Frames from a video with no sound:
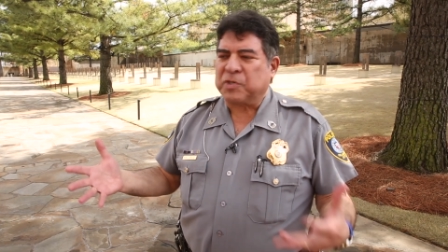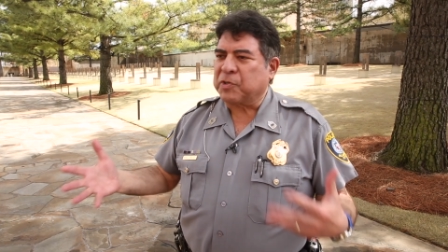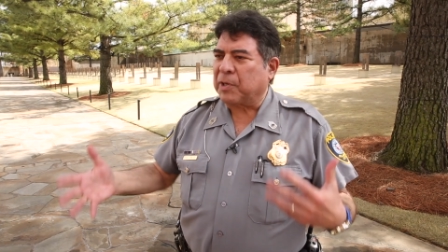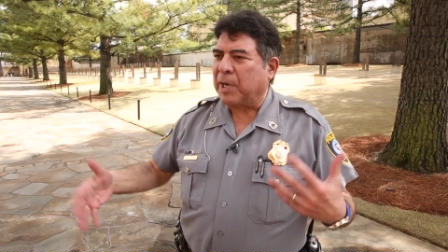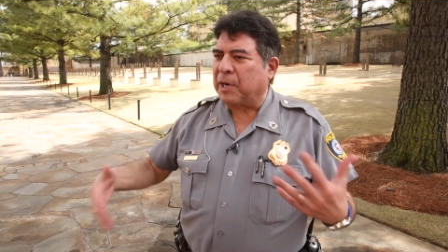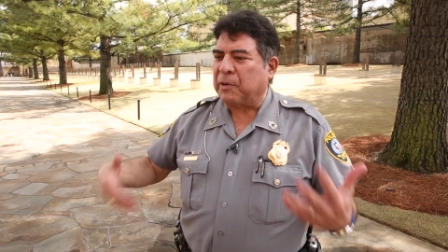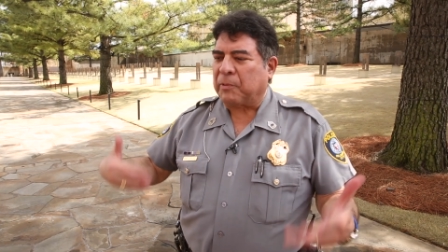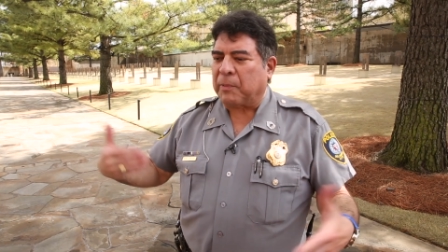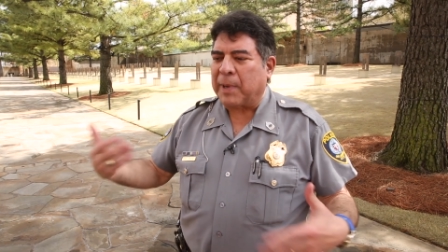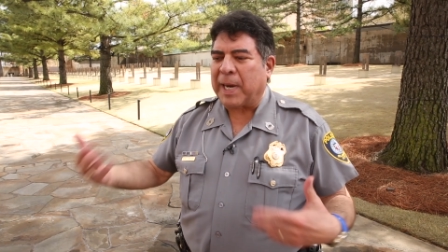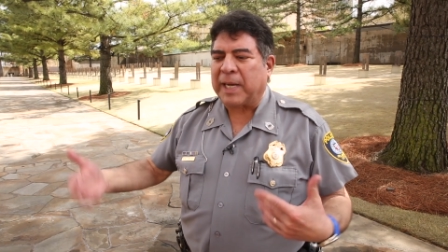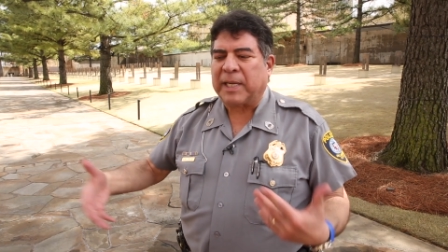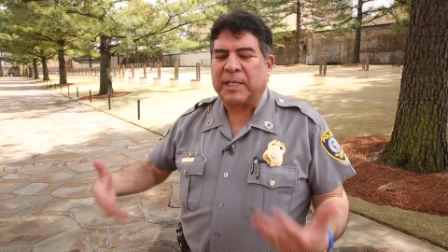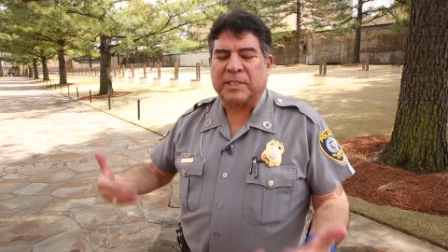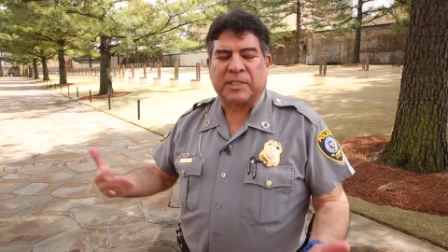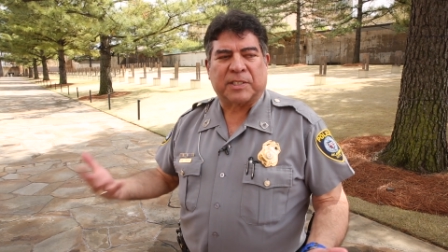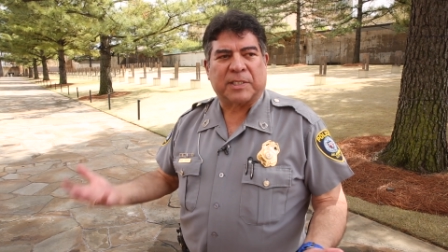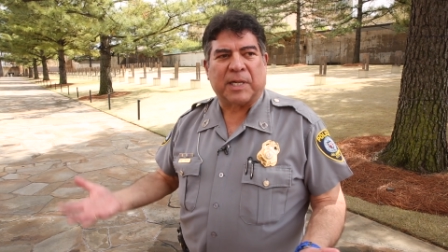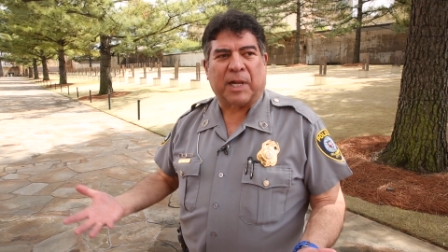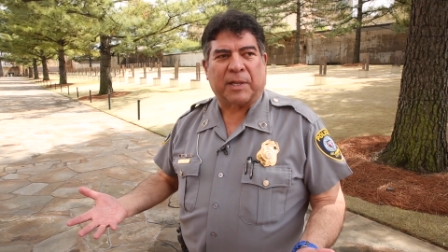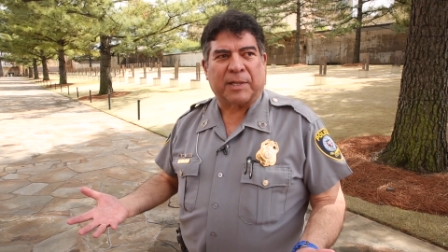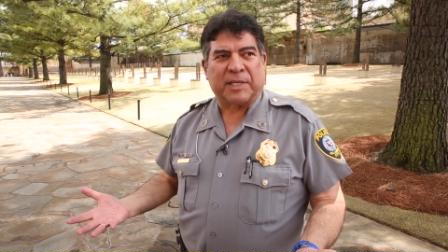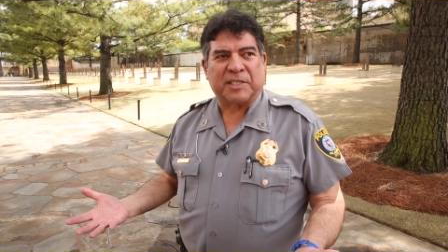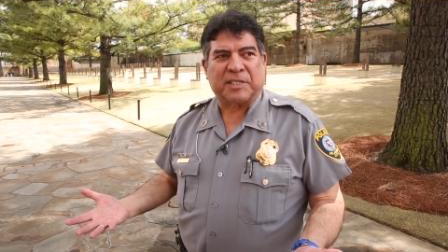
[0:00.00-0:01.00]
trying to
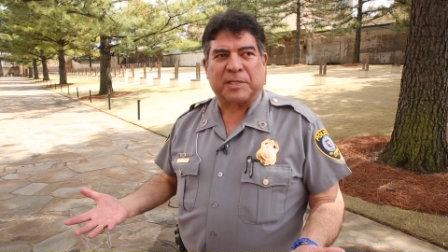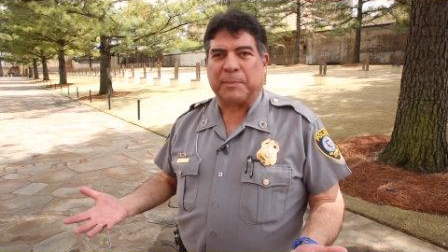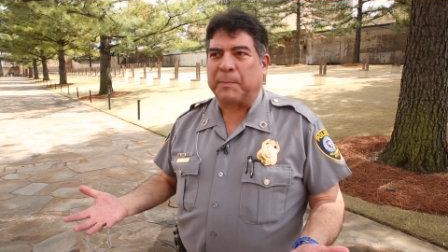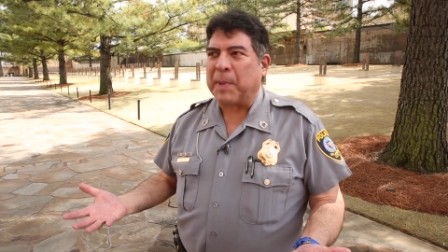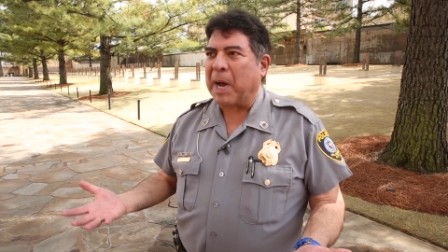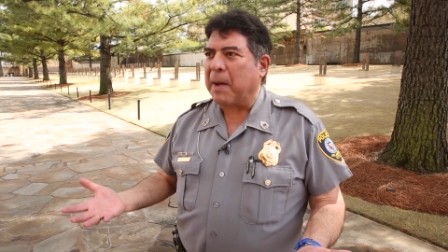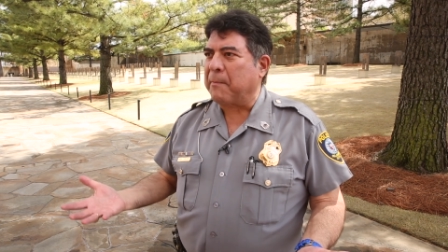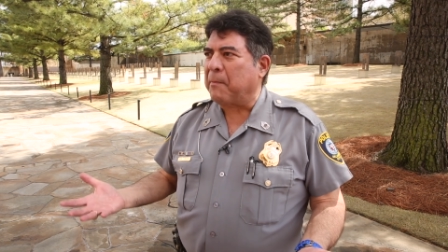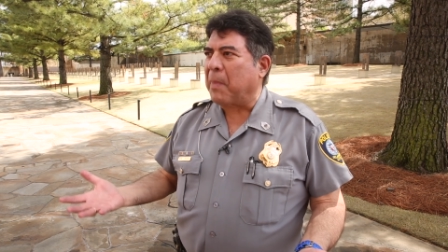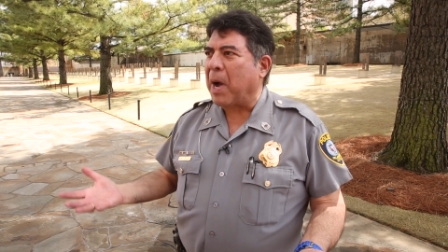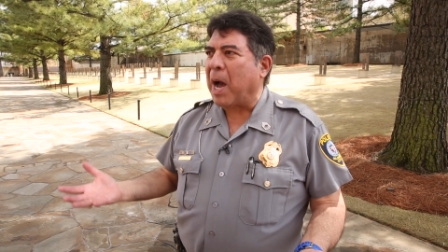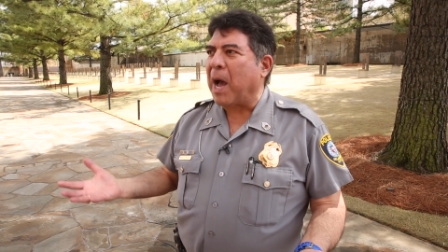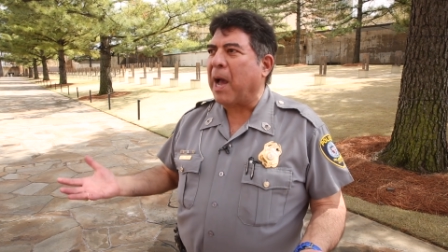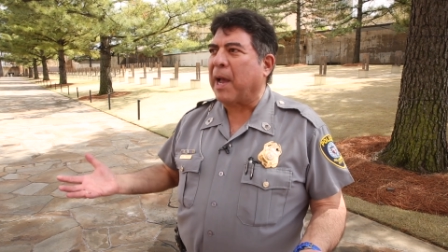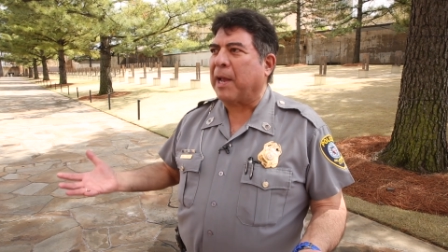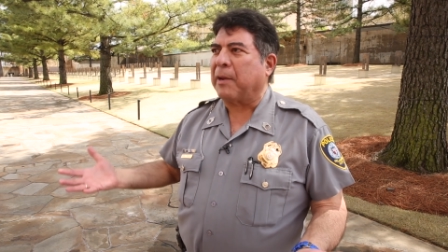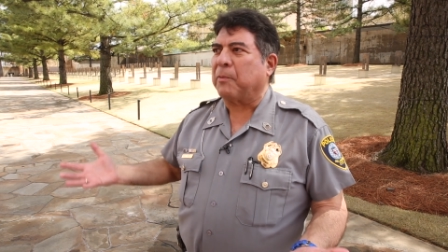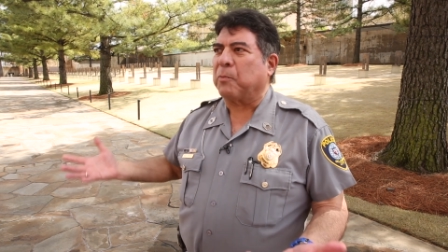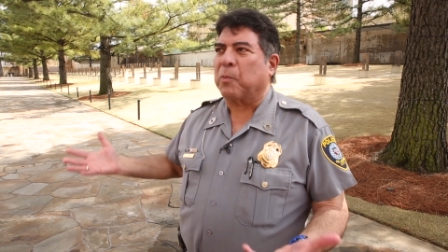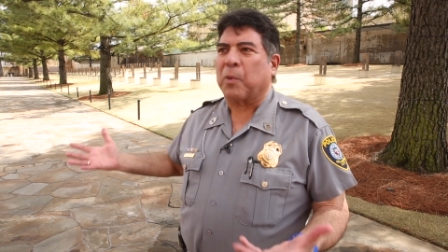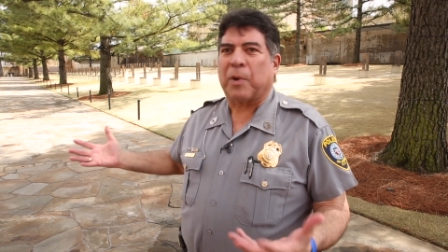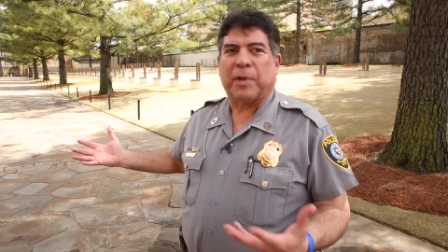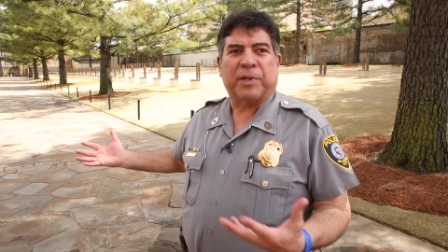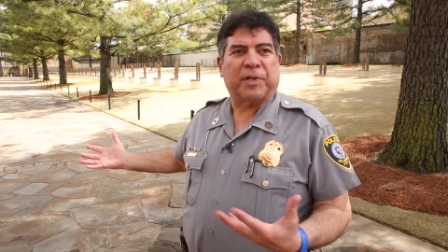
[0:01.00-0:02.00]
reconcile this in my
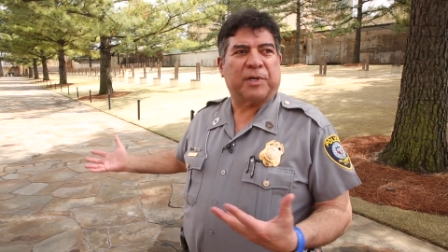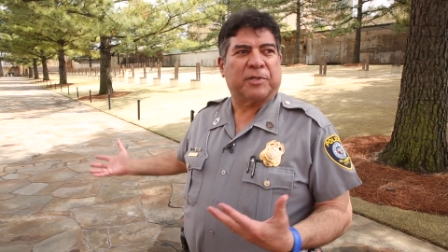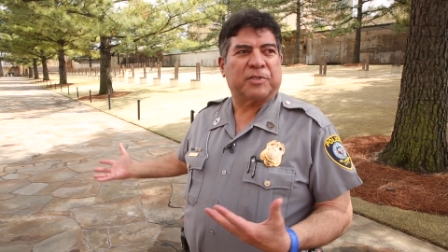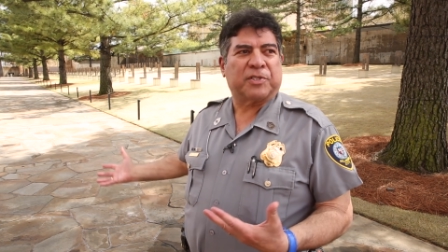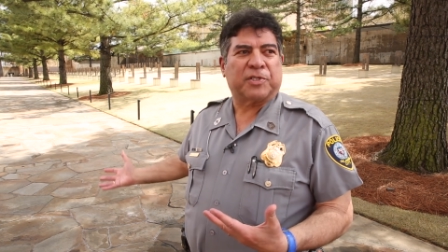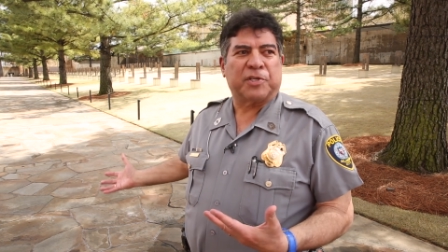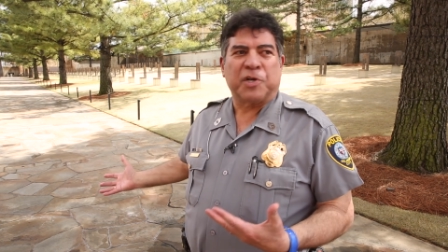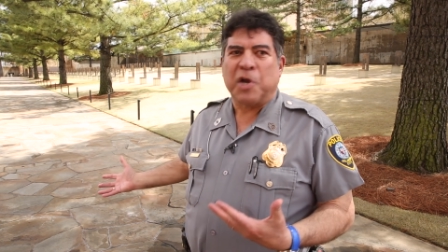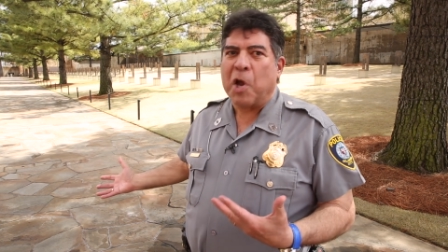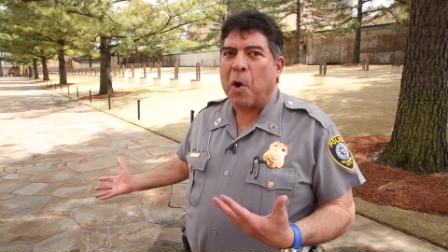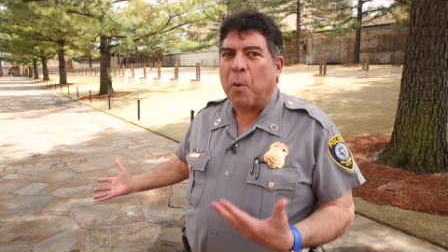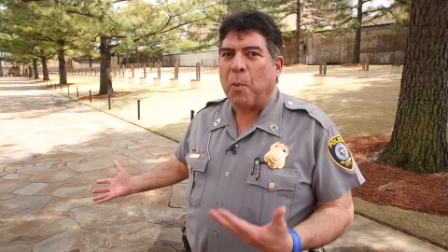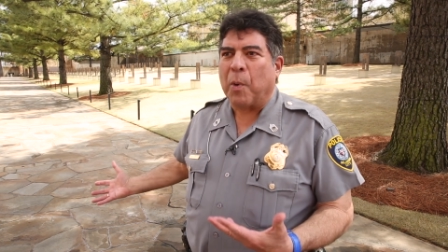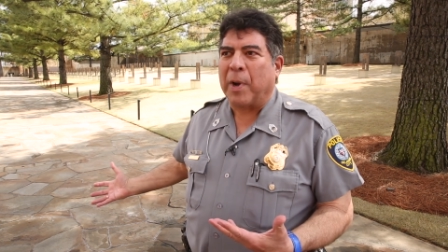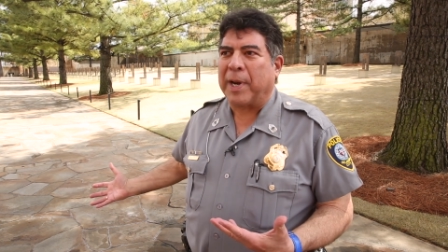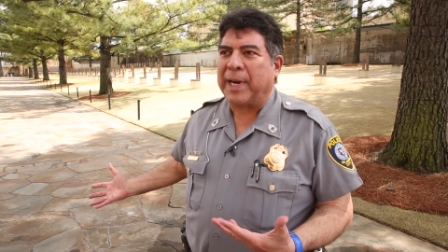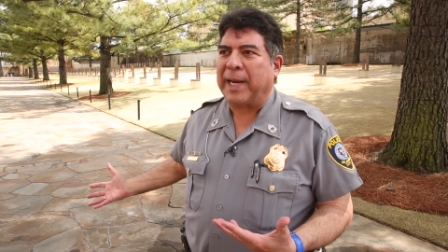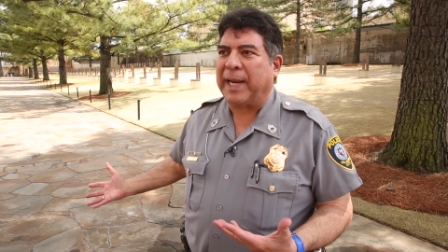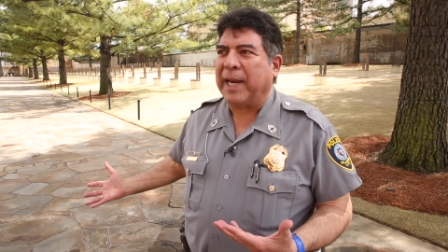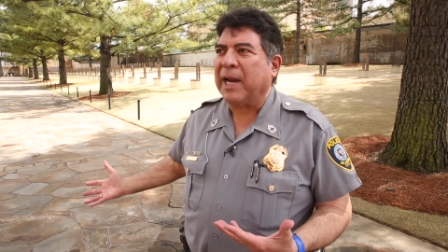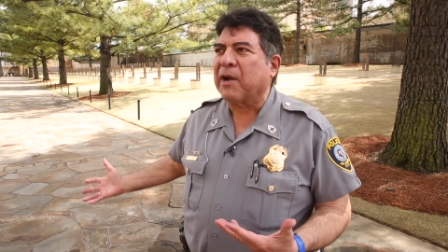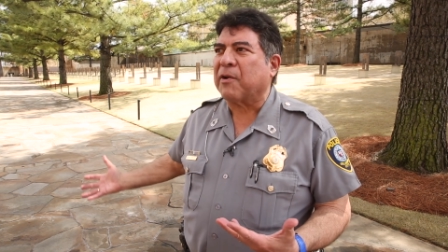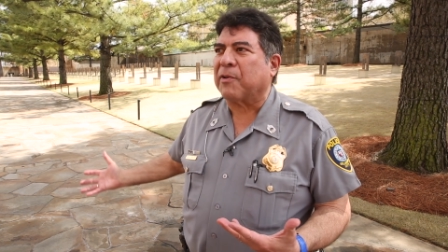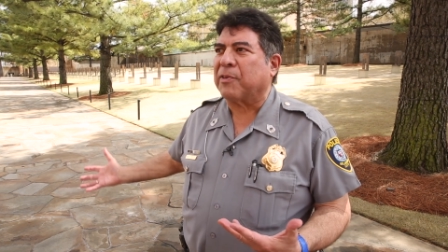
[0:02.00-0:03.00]
mind where there's no
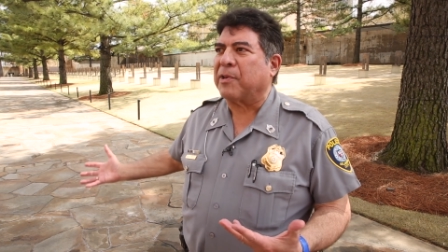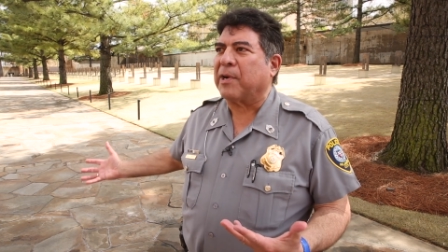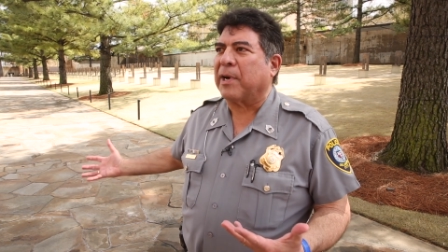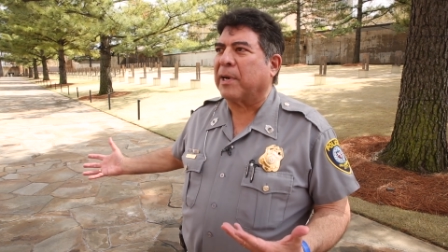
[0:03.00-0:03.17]
one here.